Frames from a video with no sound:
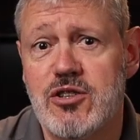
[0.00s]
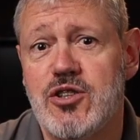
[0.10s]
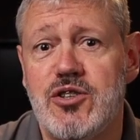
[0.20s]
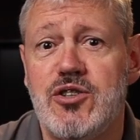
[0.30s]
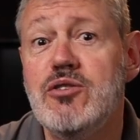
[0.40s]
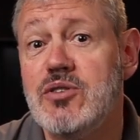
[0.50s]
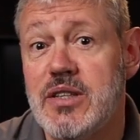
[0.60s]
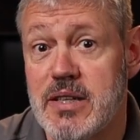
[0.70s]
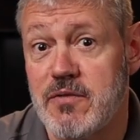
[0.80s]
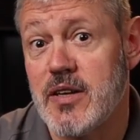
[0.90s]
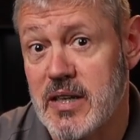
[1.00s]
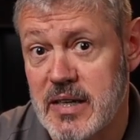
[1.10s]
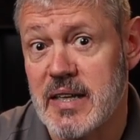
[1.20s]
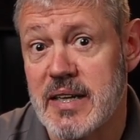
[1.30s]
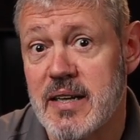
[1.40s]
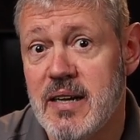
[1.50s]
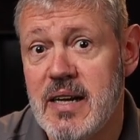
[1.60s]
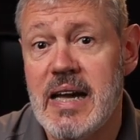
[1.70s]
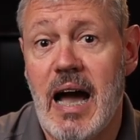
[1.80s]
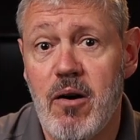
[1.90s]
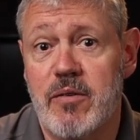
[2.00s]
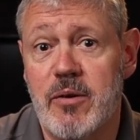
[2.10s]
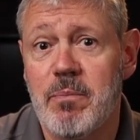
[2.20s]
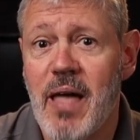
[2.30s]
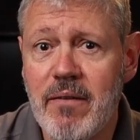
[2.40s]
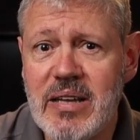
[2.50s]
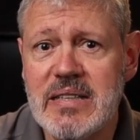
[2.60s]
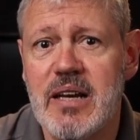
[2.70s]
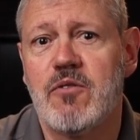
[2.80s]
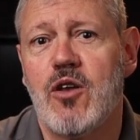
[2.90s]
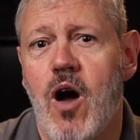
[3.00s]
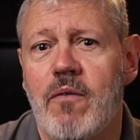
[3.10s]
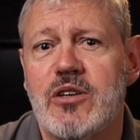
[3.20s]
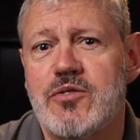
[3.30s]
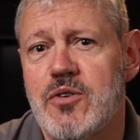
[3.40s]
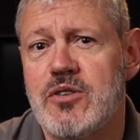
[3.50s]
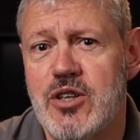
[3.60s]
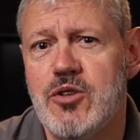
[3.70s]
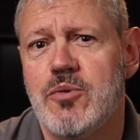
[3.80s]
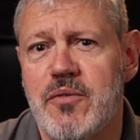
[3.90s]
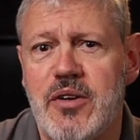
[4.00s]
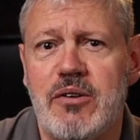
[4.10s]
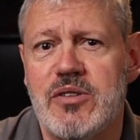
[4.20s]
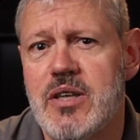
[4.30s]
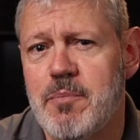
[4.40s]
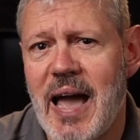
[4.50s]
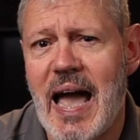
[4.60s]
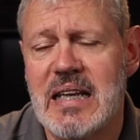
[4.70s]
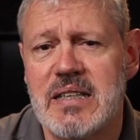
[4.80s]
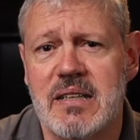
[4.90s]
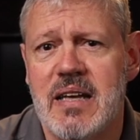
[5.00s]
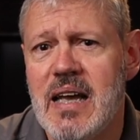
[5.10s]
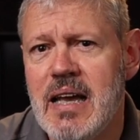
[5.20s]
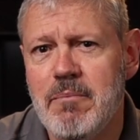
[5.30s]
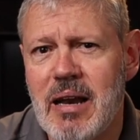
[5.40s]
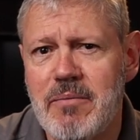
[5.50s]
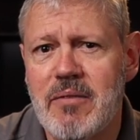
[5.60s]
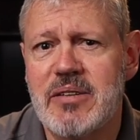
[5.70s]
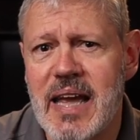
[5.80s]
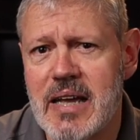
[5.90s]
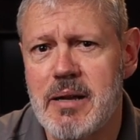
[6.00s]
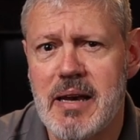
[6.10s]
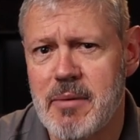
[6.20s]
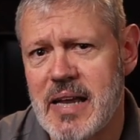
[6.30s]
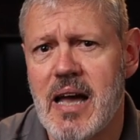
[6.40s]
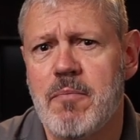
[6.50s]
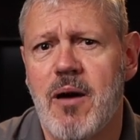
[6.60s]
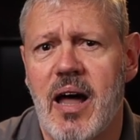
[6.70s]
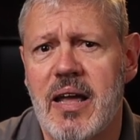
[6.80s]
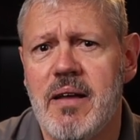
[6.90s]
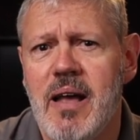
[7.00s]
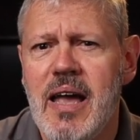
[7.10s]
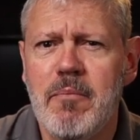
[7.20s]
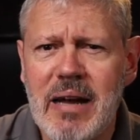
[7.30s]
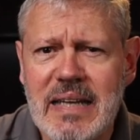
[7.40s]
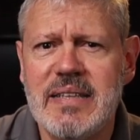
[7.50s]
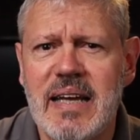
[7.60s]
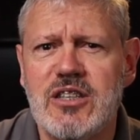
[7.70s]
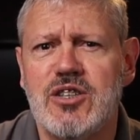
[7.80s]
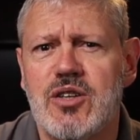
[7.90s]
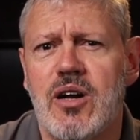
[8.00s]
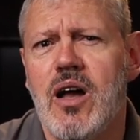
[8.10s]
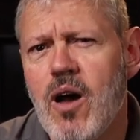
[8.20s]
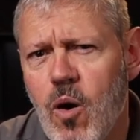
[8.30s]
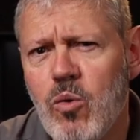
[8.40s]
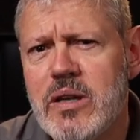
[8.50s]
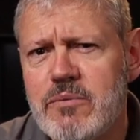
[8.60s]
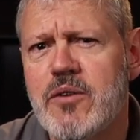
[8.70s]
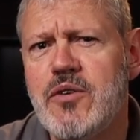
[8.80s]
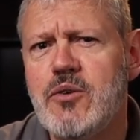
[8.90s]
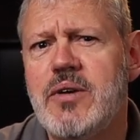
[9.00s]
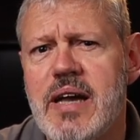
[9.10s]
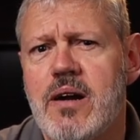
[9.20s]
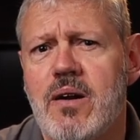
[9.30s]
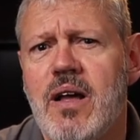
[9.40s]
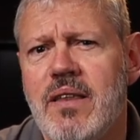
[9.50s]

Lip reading: should you use the affiliate link. However, I've had several offers to do reviews in the past, but I've never taken anybody up on it. My intentions are to only review gear